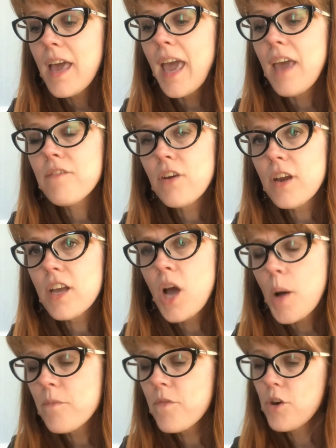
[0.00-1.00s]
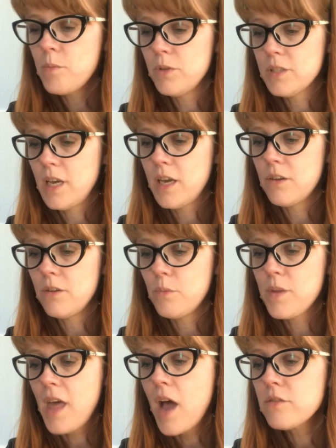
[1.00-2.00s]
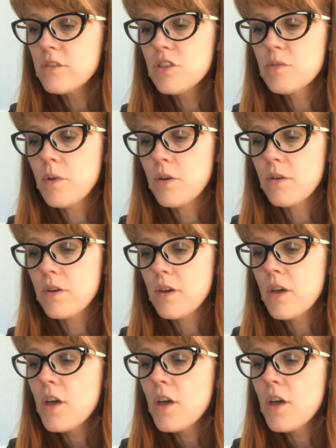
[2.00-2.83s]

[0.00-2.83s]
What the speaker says: a very comfortable tunnel without smoke,